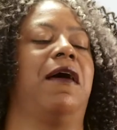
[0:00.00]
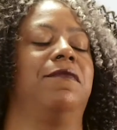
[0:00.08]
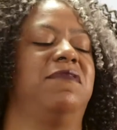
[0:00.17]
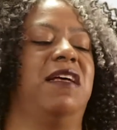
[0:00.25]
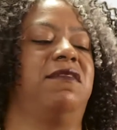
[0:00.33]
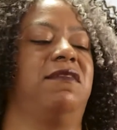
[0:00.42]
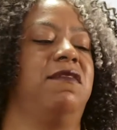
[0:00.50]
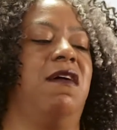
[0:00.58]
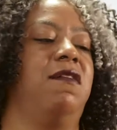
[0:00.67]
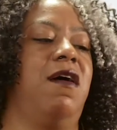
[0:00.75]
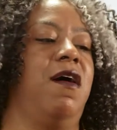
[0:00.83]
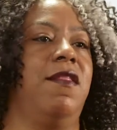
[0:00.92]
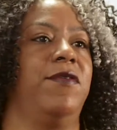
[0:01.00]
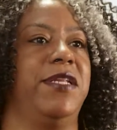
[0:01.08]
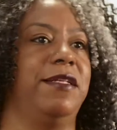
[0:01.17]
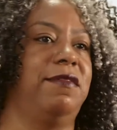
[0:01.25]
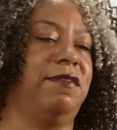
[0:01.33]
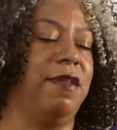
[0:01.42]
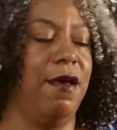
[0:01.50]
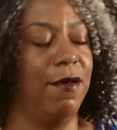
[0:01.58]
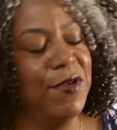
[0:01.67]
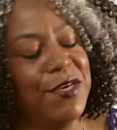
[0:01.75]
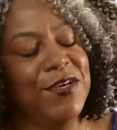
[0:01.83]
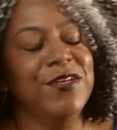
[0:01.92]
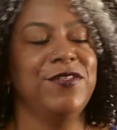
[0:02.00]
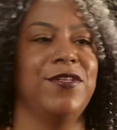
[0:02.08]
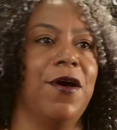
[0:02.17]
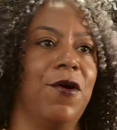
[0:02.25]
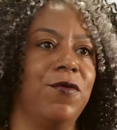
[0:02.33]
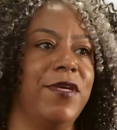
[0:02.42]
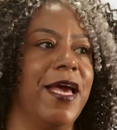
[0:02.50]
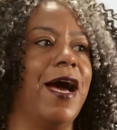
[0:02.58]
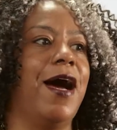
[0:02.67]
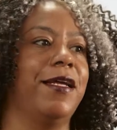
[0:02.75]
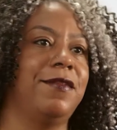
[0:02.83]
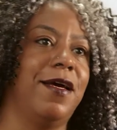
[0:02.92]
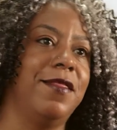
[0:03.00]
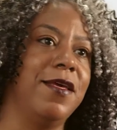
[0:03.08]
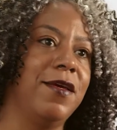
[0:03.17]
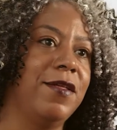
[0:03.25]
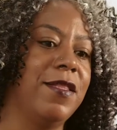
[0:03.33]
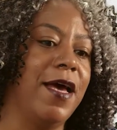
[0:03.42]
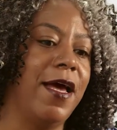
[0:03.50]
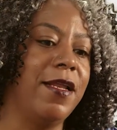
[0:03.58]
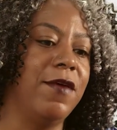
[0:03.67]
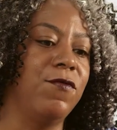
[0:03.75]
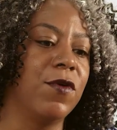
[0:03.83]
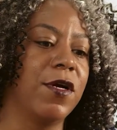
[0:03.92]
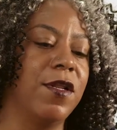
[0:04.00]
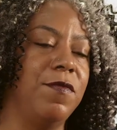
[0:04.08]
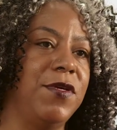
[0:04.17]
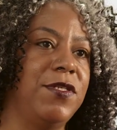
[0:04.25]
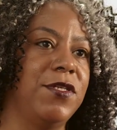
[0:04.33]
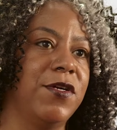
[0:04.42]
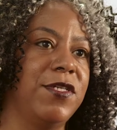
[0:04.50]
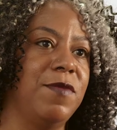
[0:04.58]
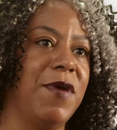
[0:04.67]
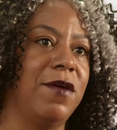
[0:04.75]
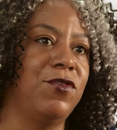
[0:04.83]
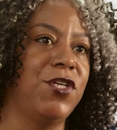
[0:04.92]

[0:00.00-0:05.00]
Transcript: that's no, we didn't know. So yeah, I think that if we're going to be serious about